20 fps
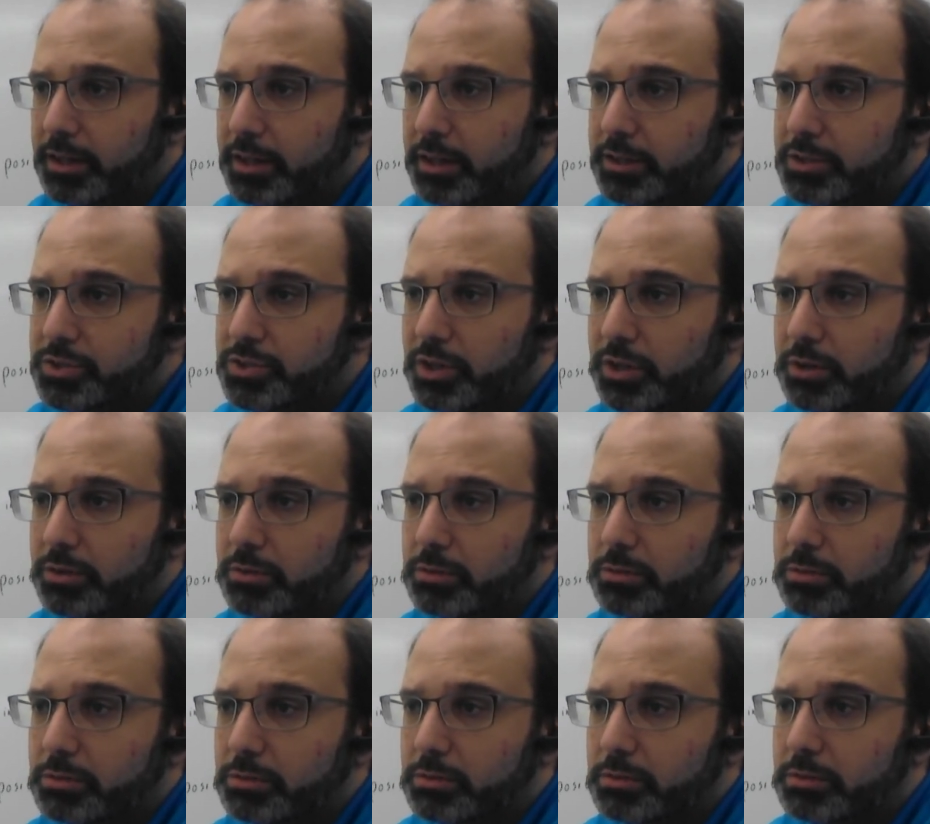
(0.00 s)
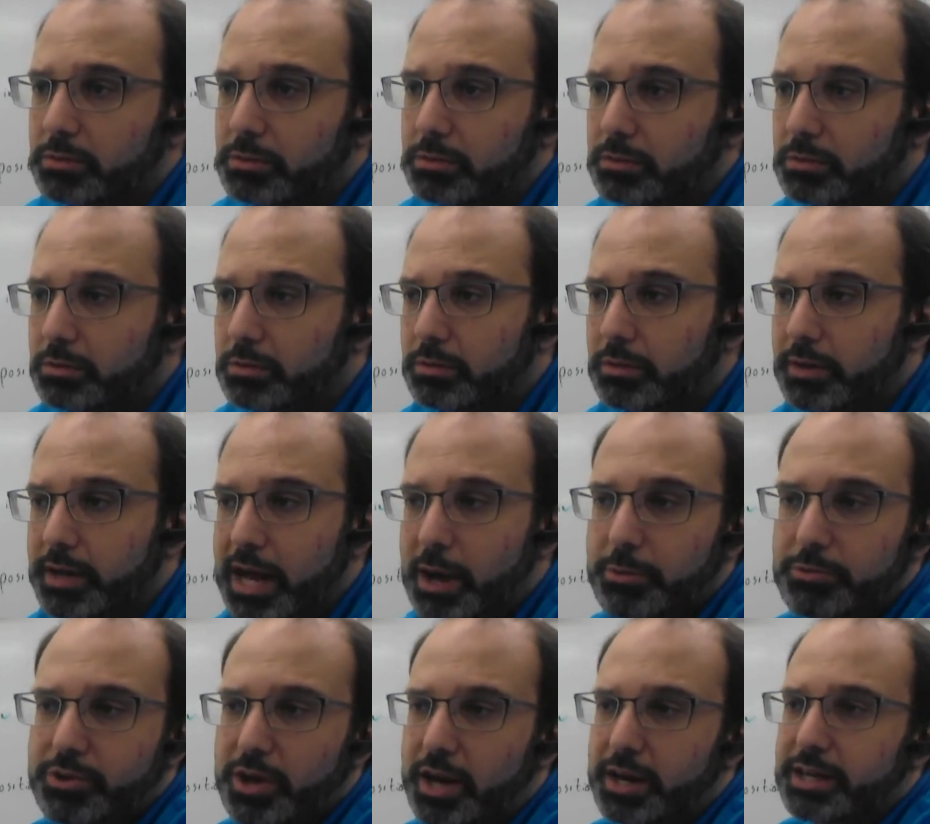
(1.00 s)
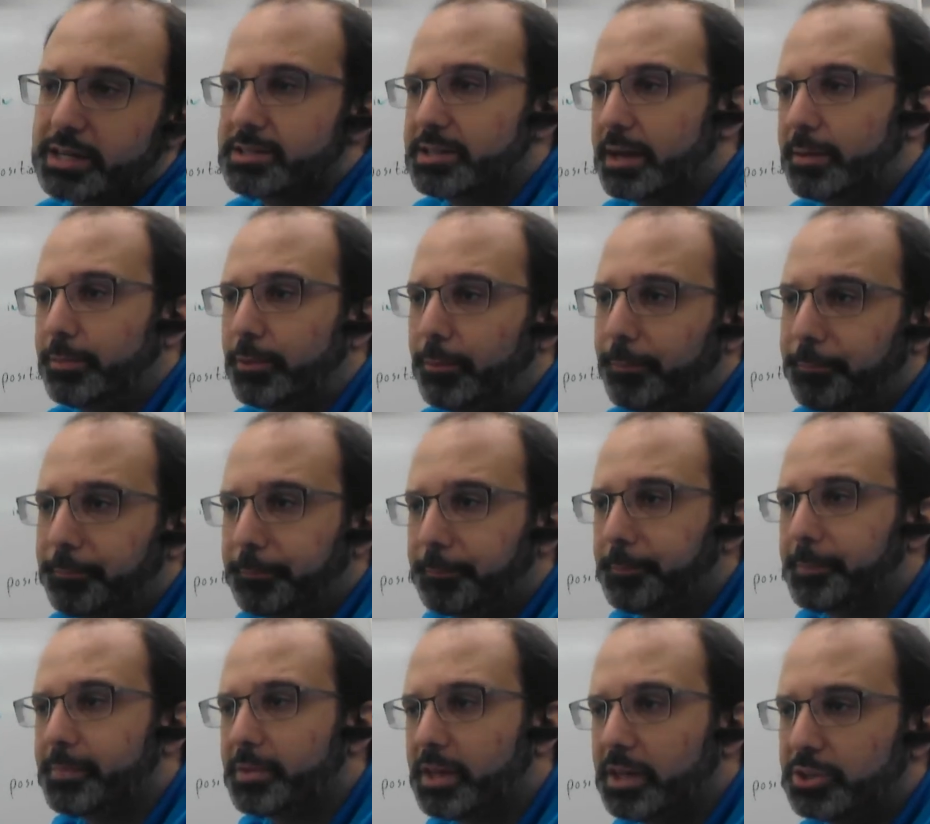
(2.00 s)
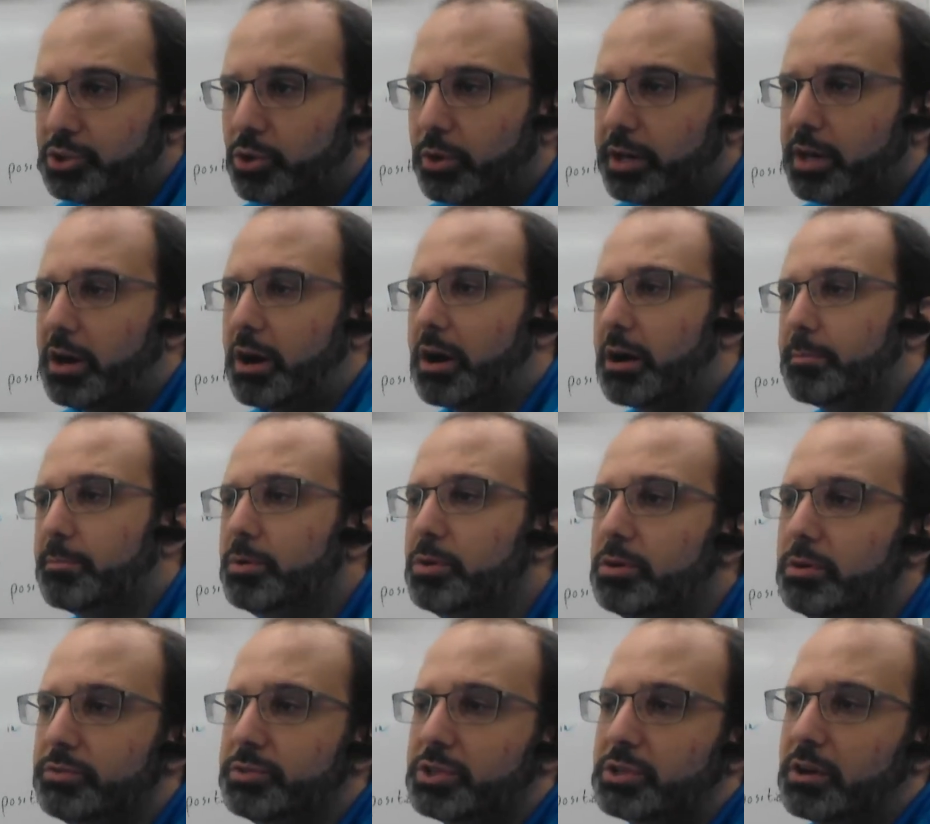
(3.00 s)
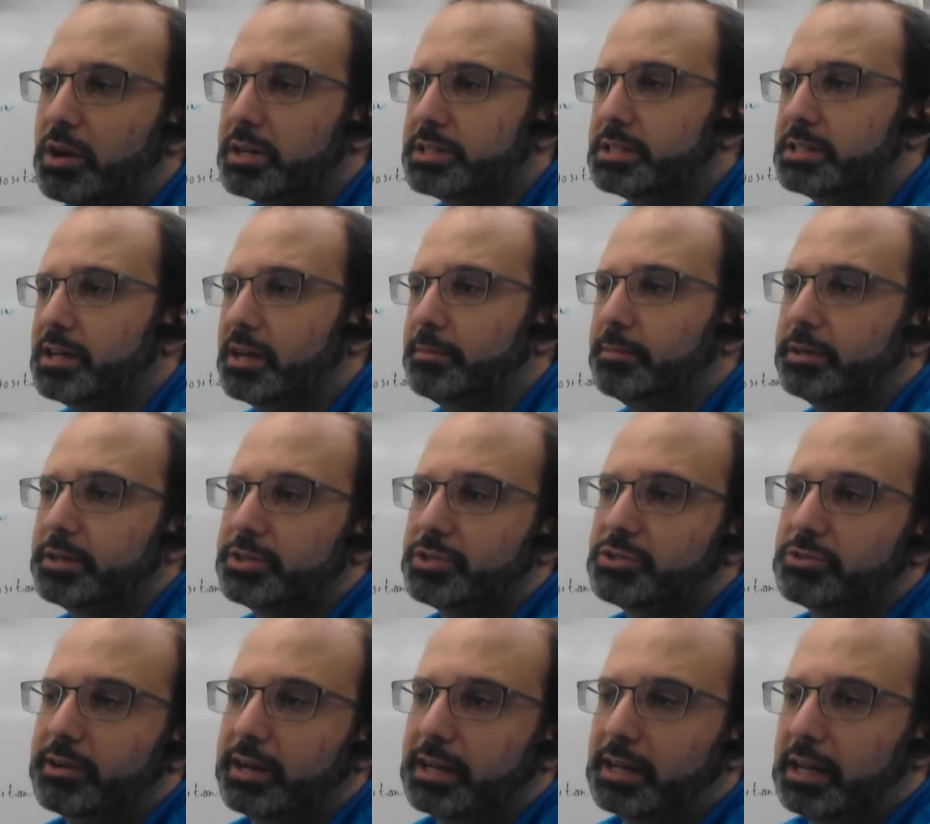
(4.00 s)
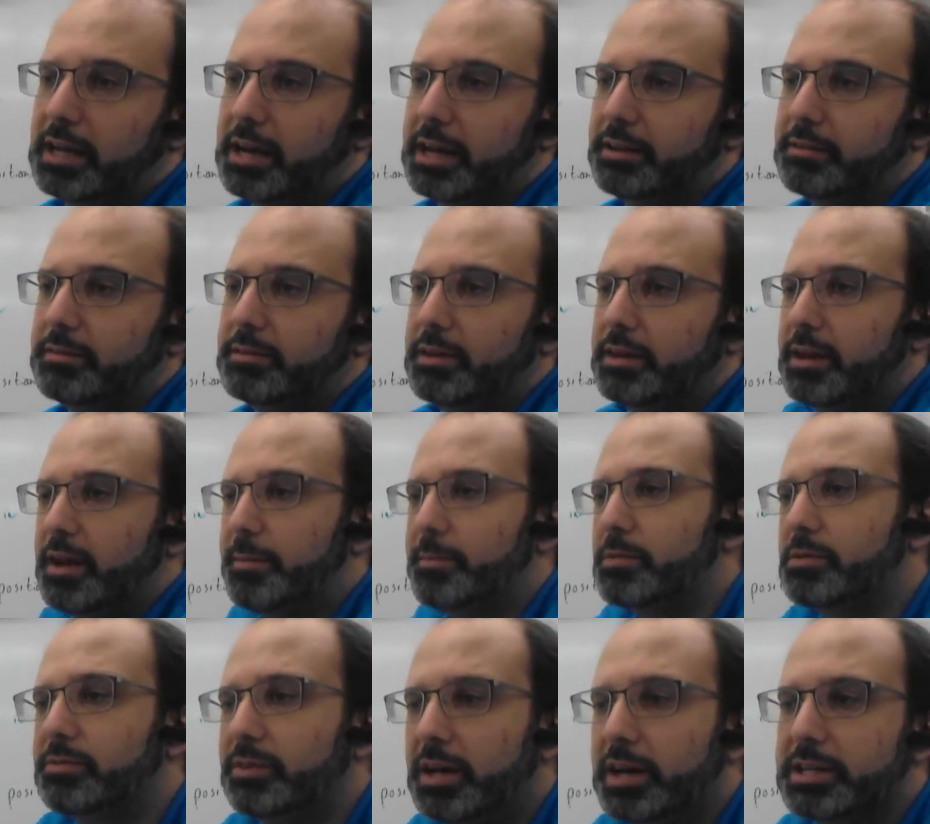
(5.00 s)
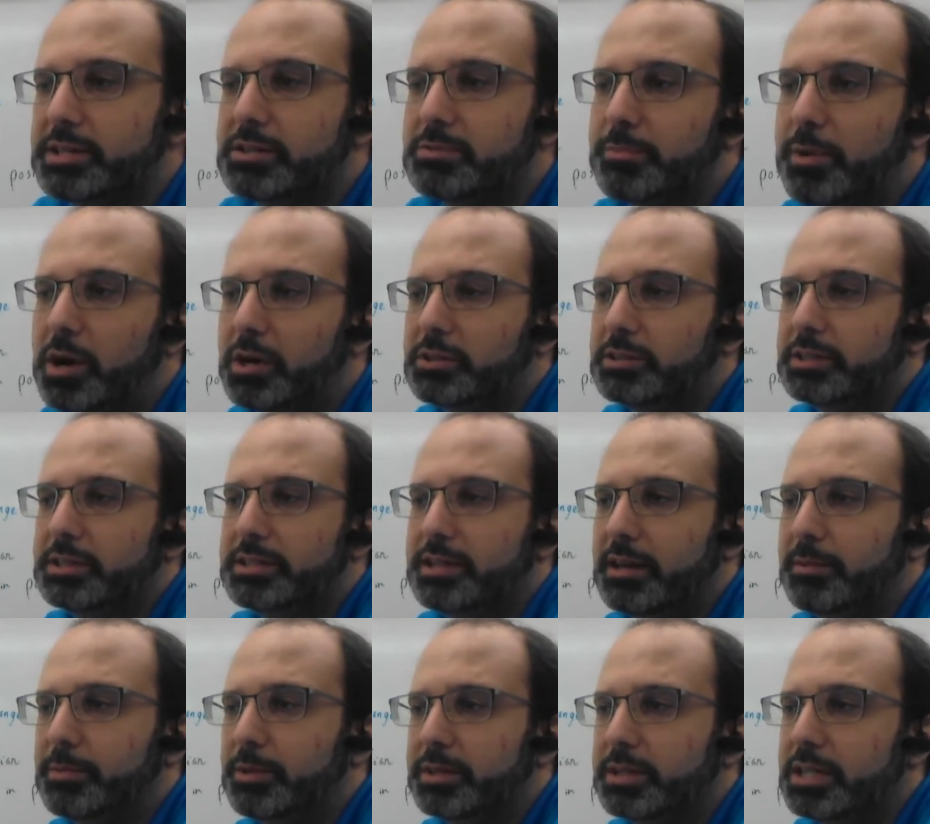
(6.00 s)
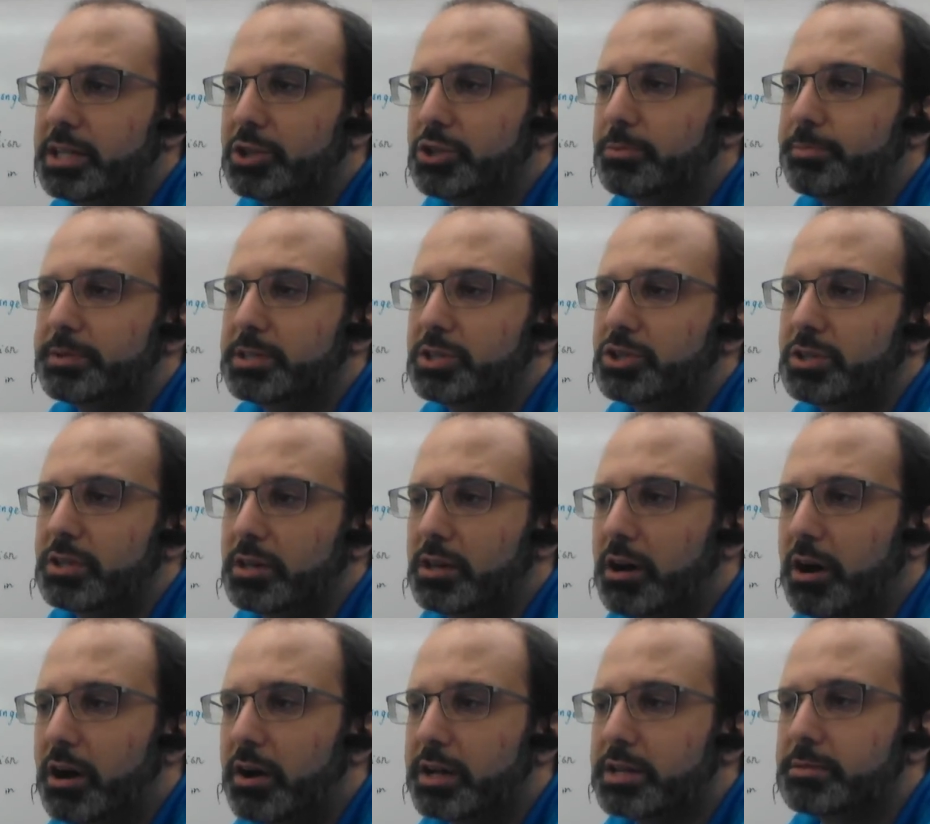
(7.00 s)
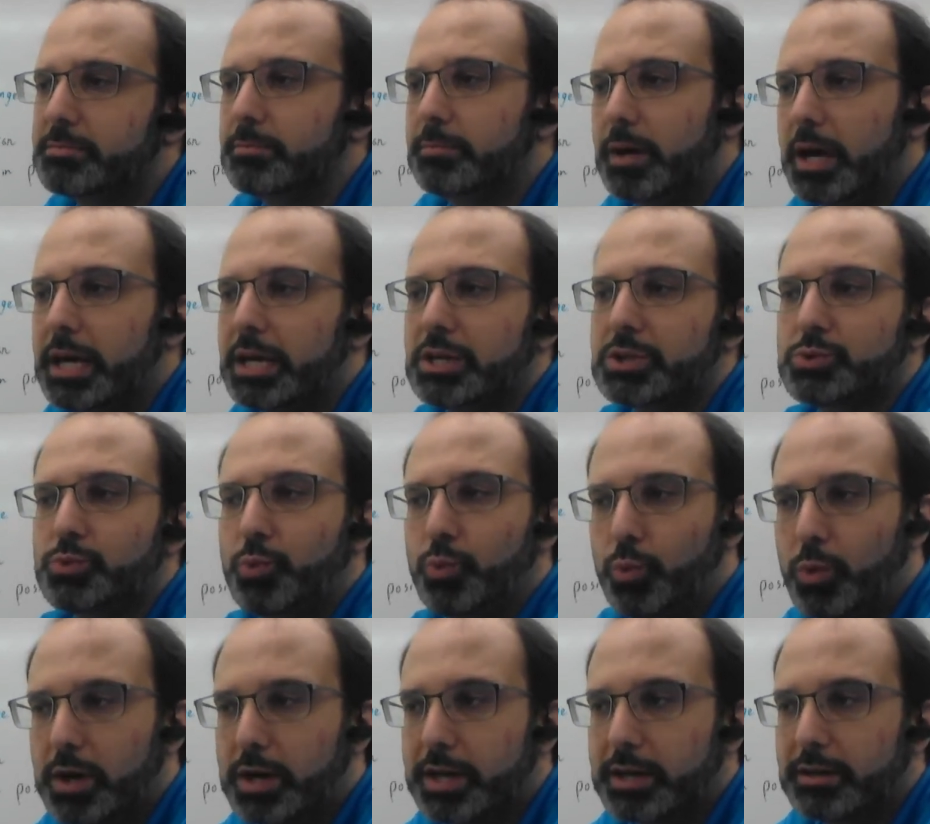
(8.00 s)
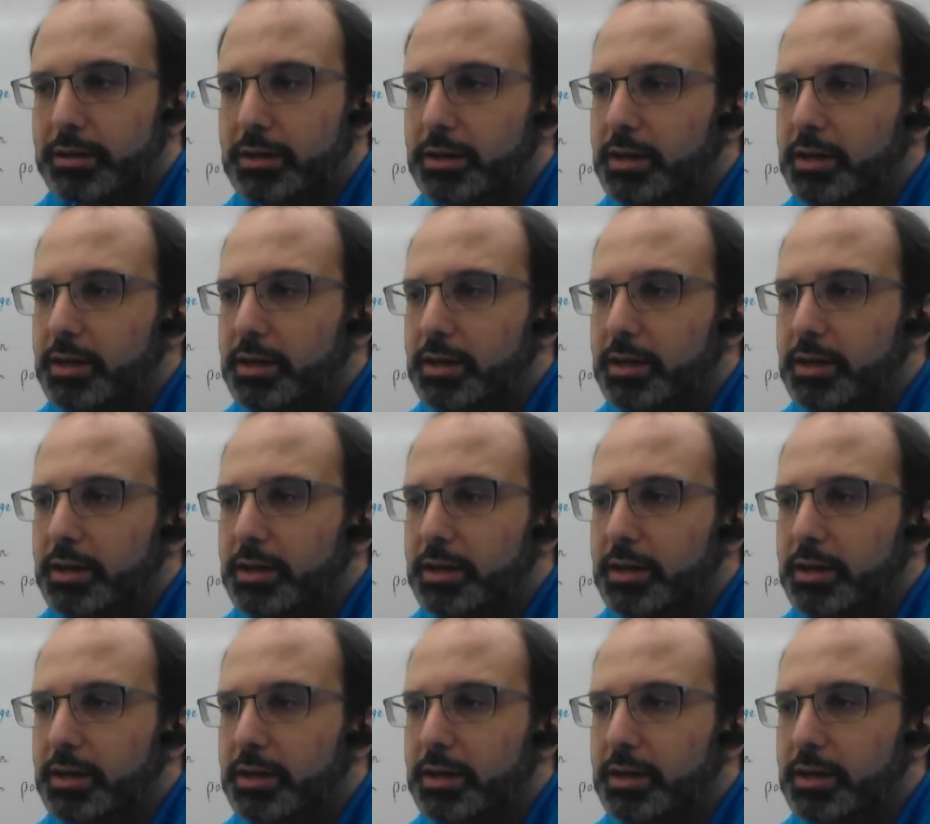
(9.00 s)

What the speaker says: So now we've got an example. A toy car moves across the table in a straight line. A number of lines is marked on the table, and the initial position of the car is -1.